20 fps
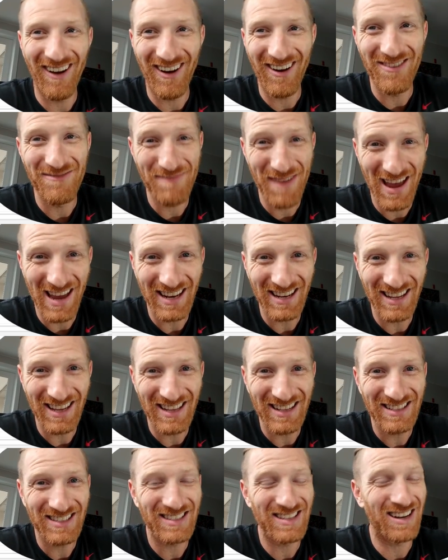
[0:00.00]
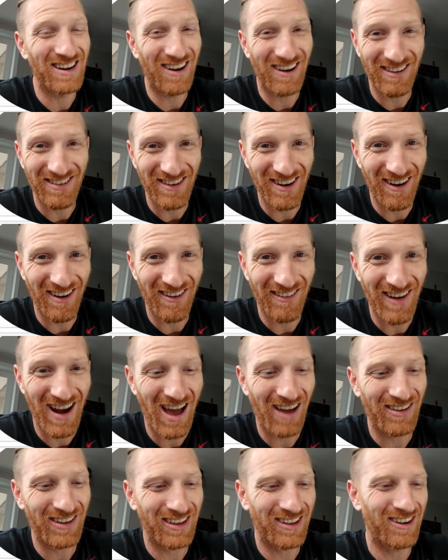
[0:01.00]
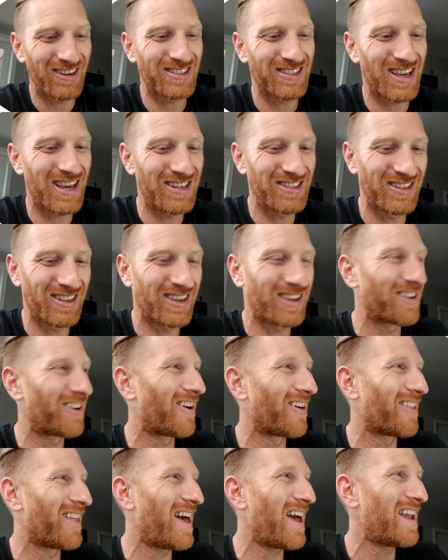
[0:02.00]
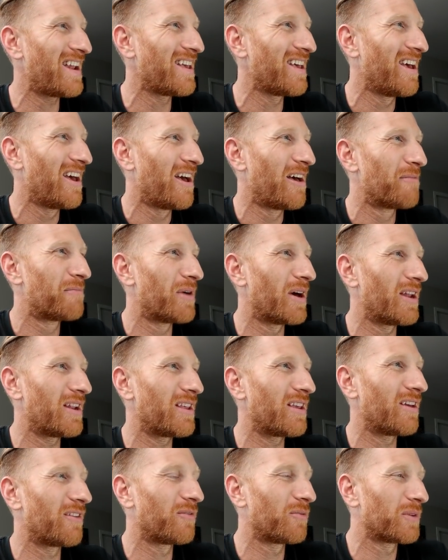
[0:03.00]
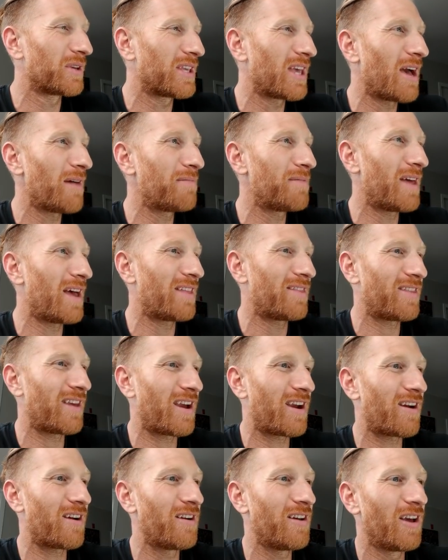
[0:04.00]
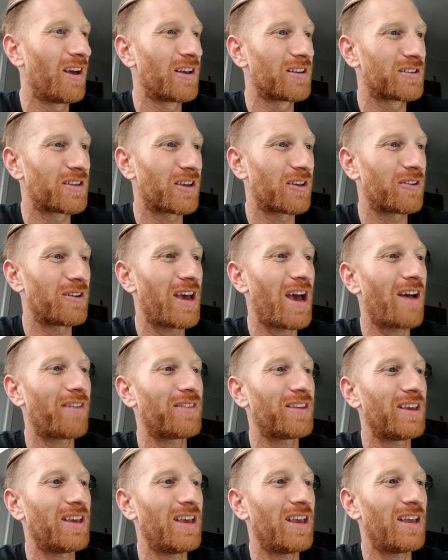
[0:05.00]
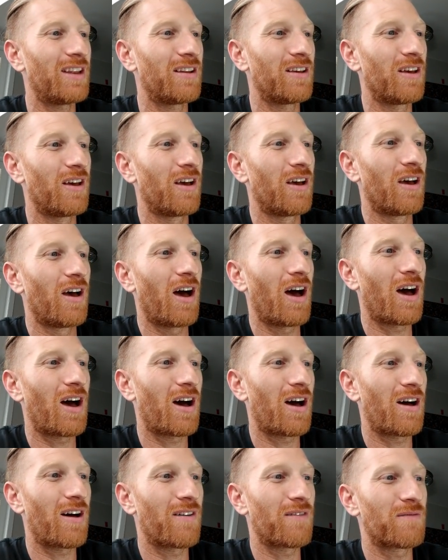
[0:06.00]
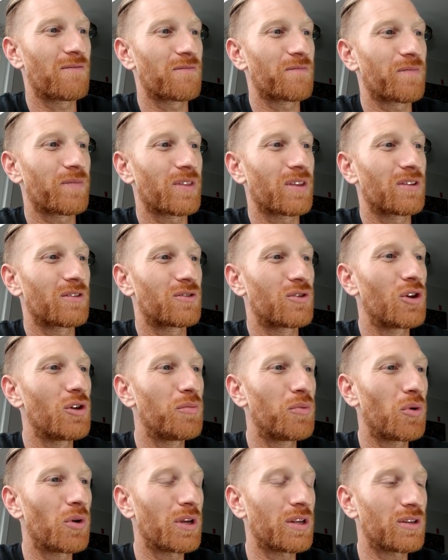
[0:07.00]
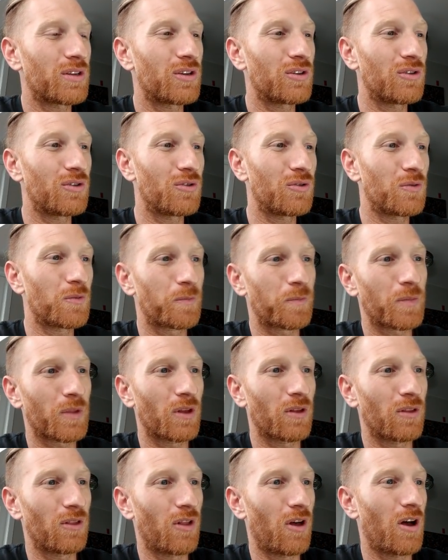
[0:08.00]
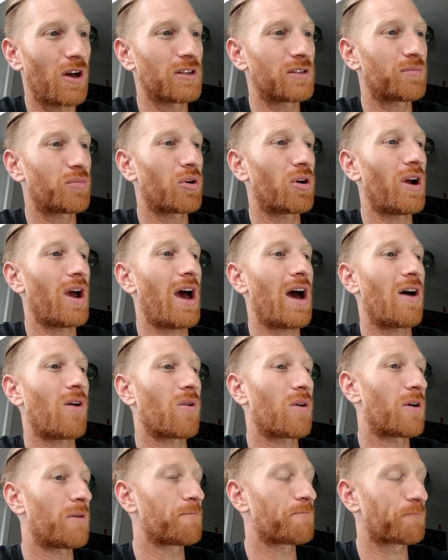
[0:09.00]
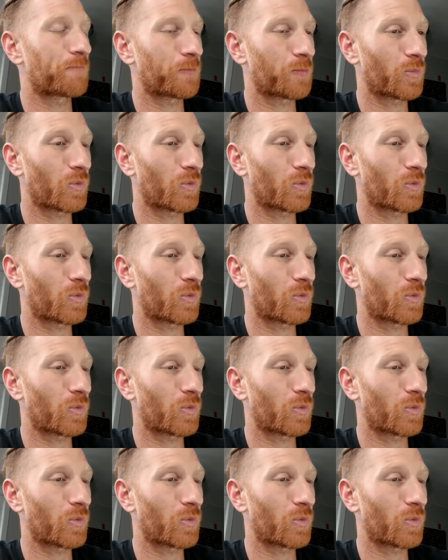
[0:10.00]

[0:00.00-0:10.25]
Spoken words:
our maintenance and our routing and our scheduling and all that. But if we kept that there, so you'd have to hit 2.2 lawns per hour,